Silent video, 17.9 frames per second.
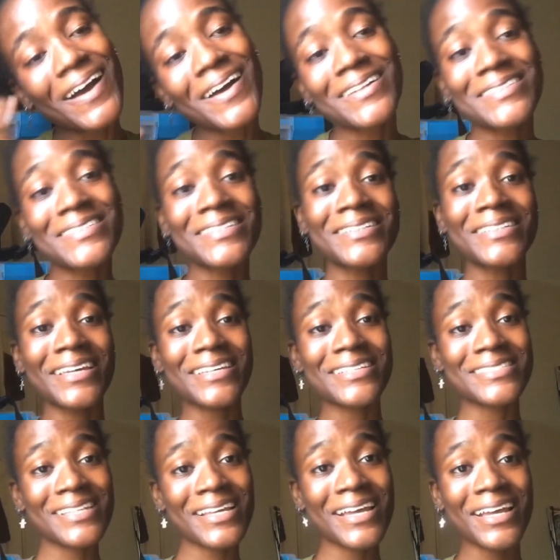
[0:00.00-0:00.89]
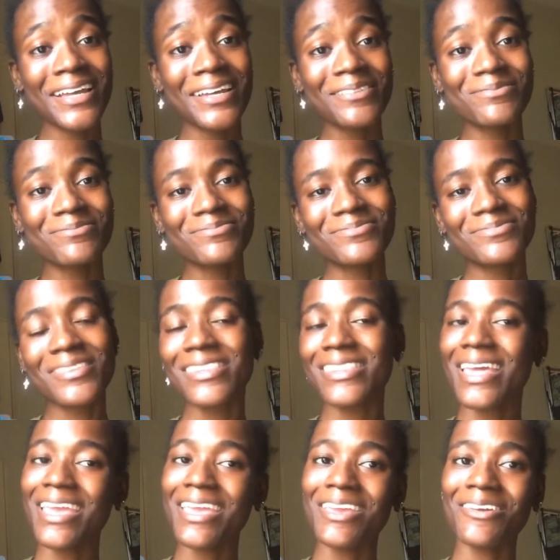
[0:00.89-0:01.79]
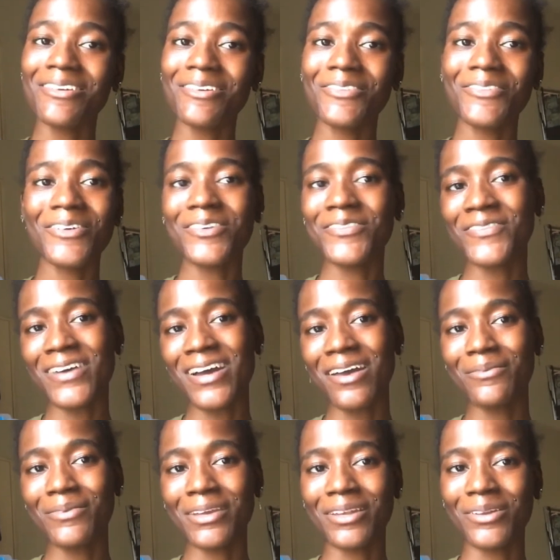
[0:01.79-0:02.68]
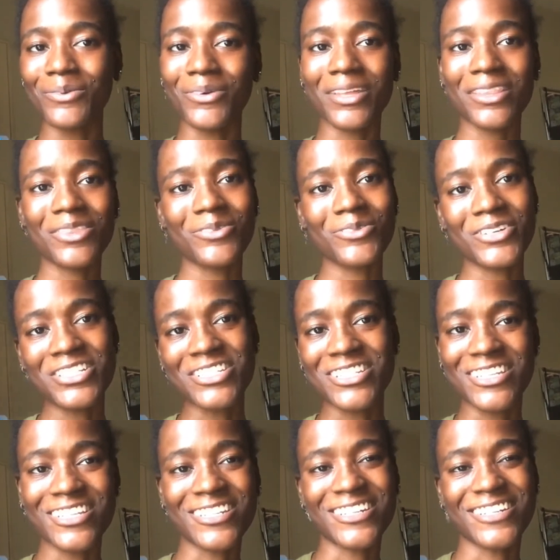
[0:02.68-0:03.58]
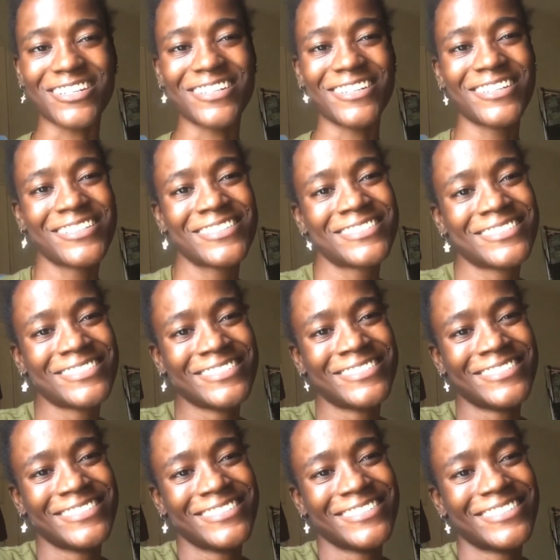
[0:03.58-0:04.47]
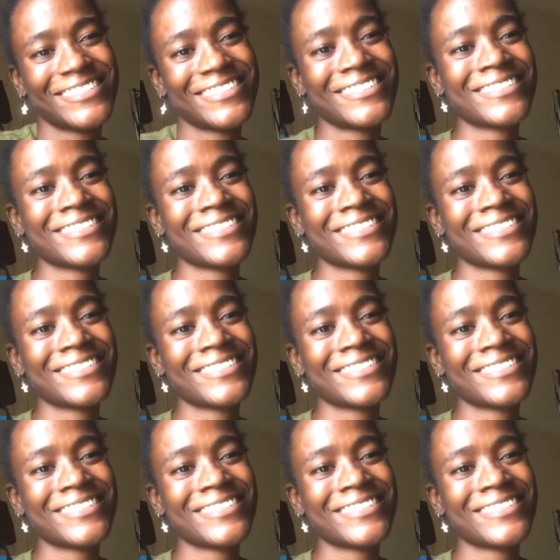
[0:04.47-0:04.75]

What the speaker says: Until next time, thank you for vibing with Regina.